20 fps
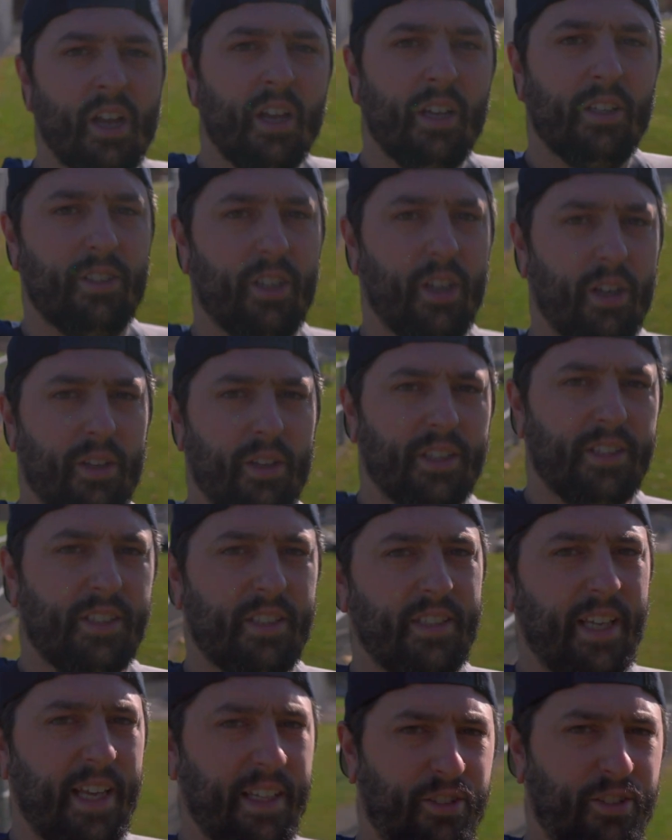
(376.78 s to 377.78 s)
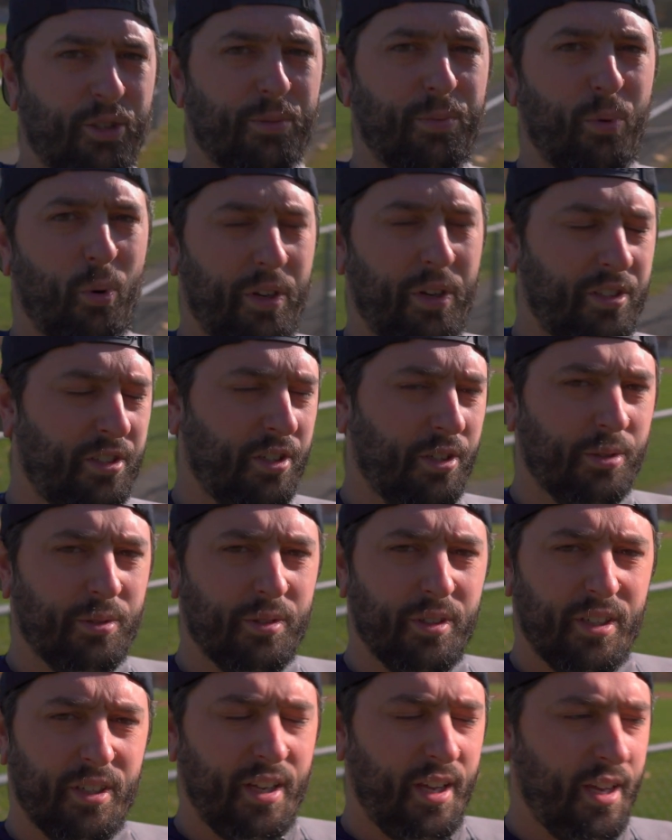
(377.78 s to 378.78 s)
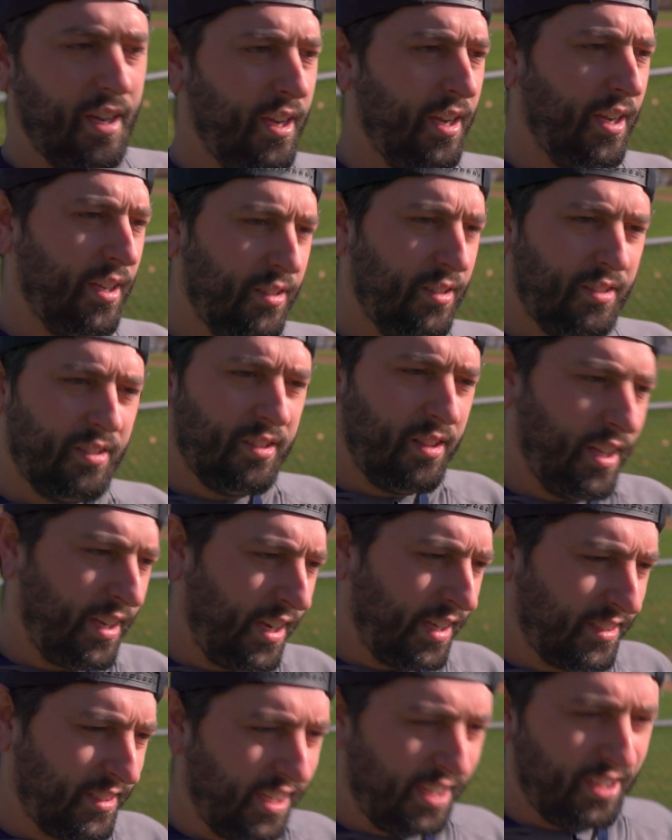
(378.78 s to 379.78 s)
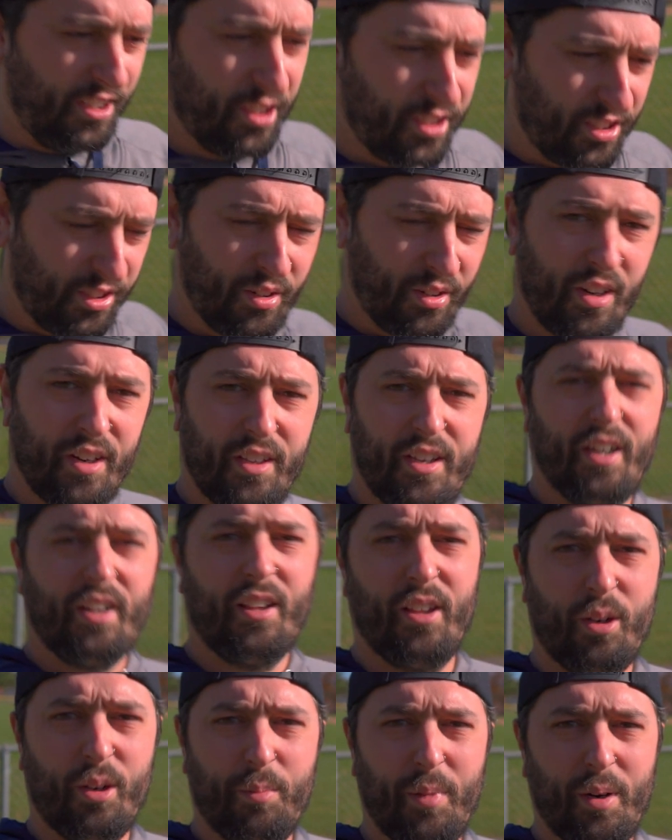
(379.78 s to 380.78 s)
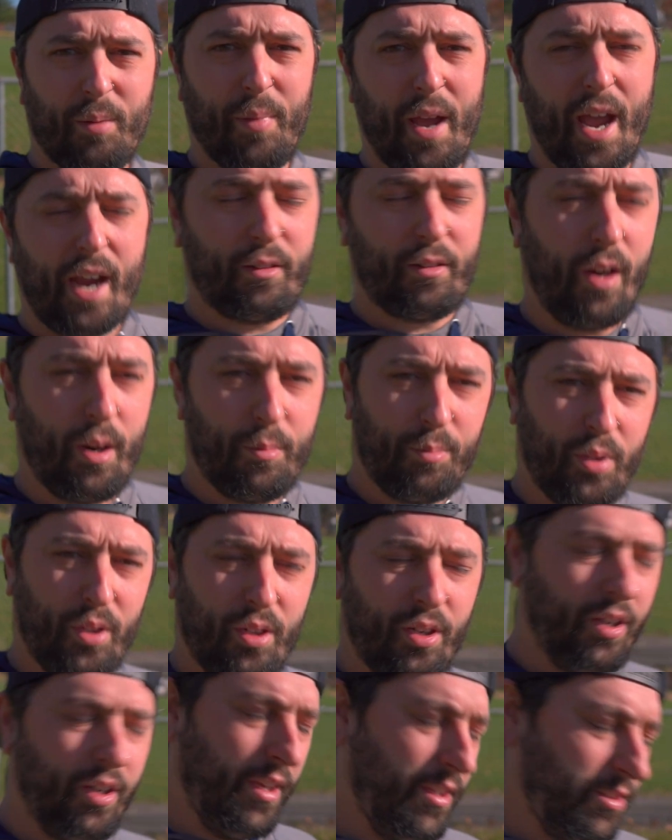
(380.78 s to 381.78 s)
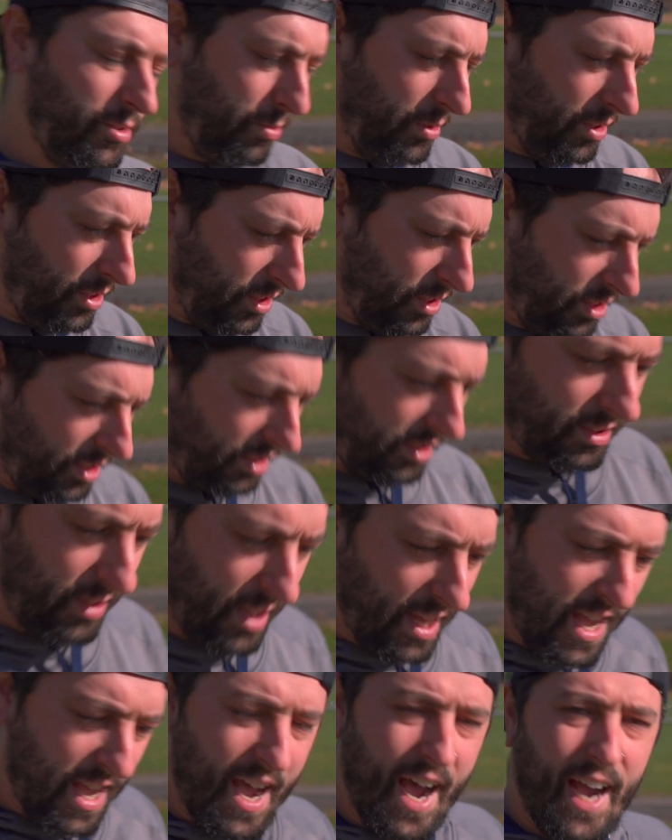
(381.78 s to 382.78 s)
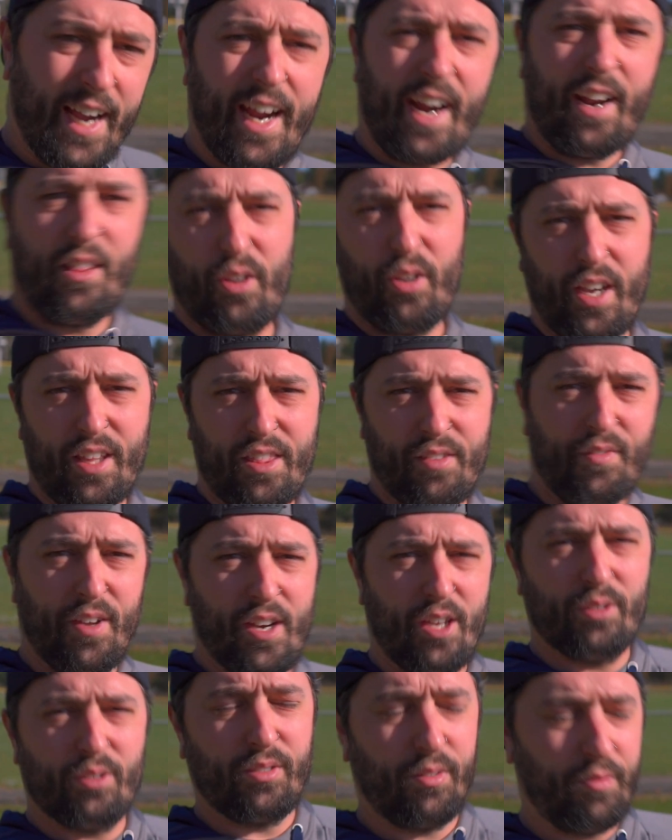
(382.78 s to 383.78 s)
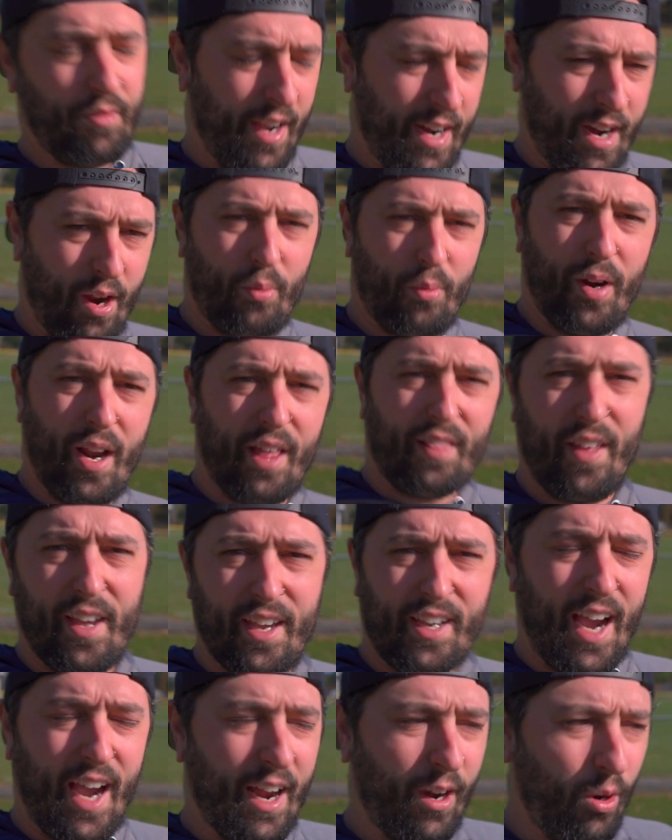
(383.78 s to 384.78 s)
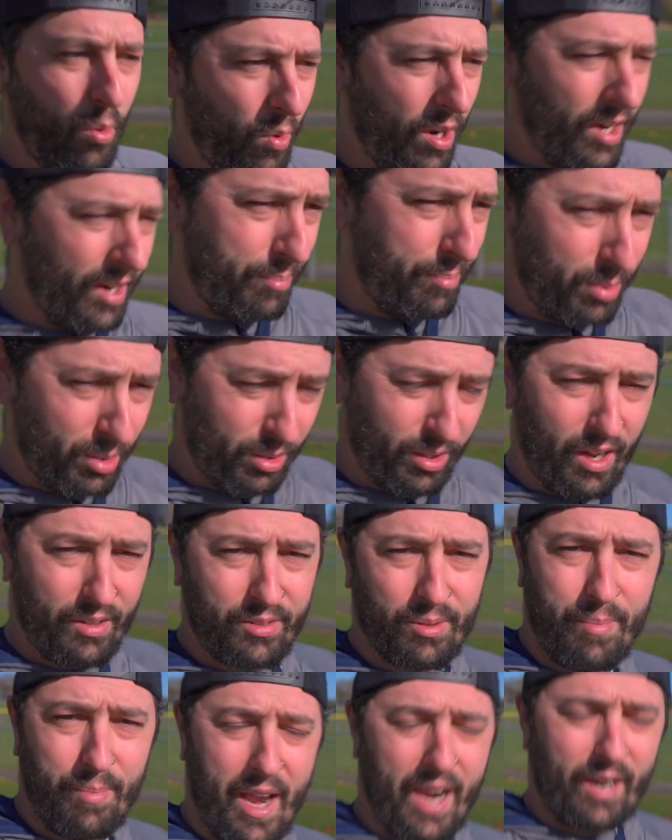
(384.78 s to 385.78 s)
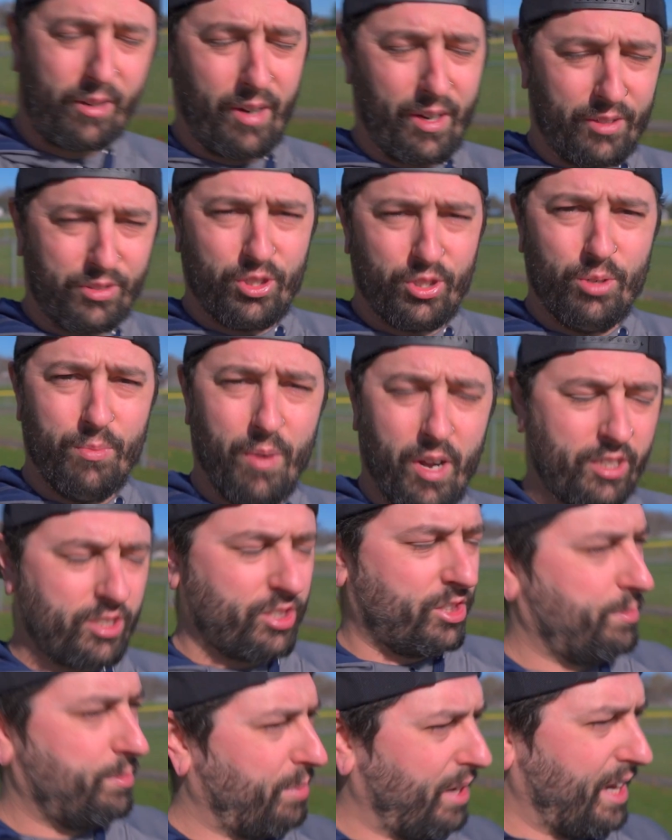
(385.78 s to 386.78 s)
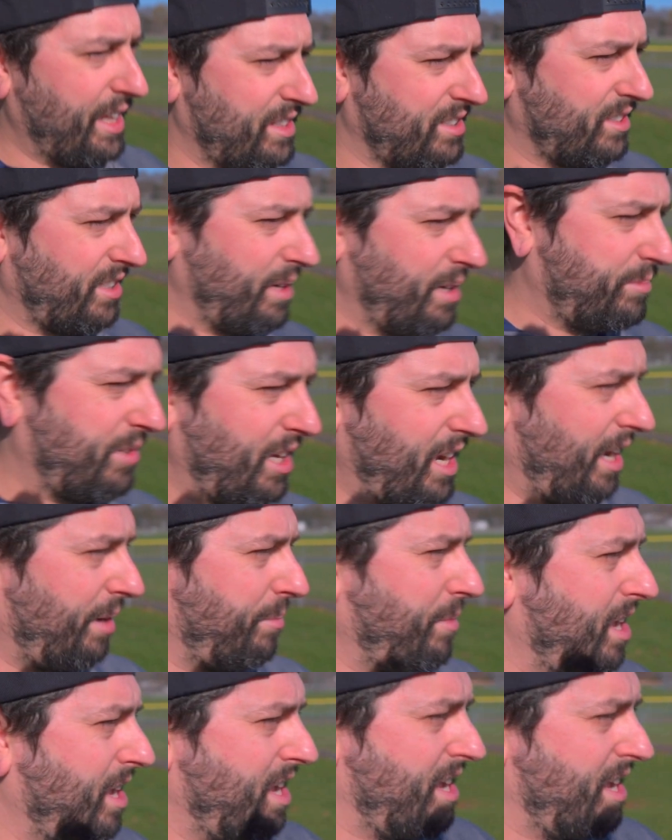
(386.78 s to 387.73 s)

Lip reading: So this is at 2.2. And like I said, you're still going to get a little bit of background blur. It's really just, I got to look at the videos and find out what I like. I don't want to blur out the background too much, but at the same time,